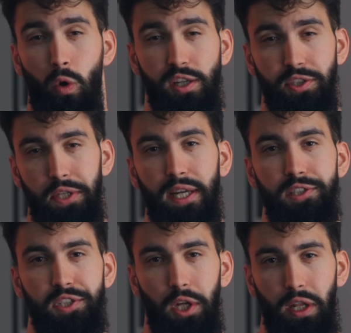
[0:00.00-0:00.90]
where the
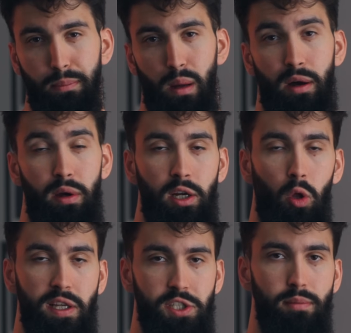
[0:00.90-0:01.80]
second study by Milo and
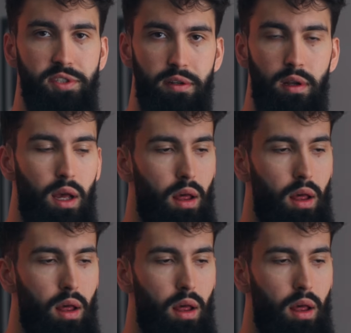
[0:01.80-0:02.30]
colleagues comes in.